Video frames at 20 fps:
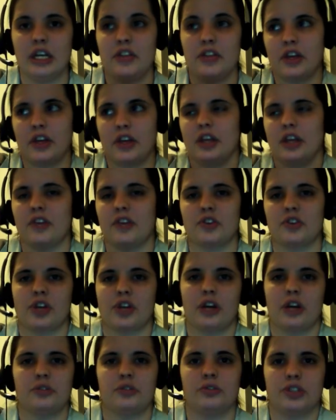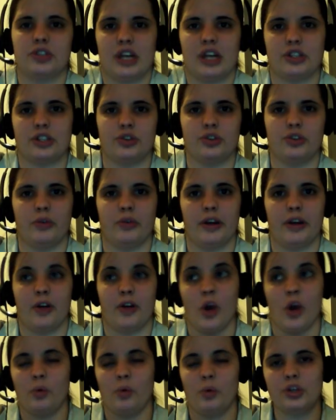They can get their child snatched away.
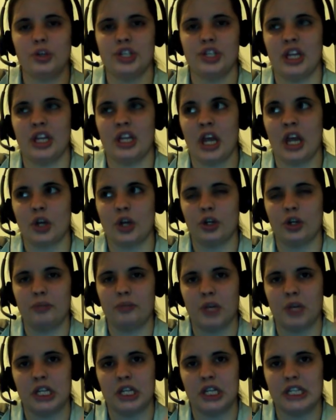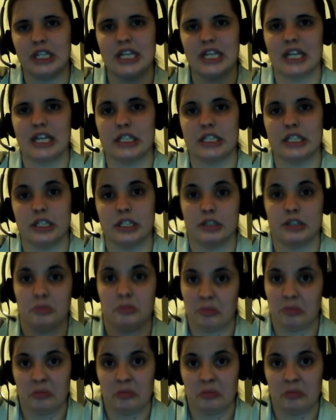We're seeing that creep down into Texas.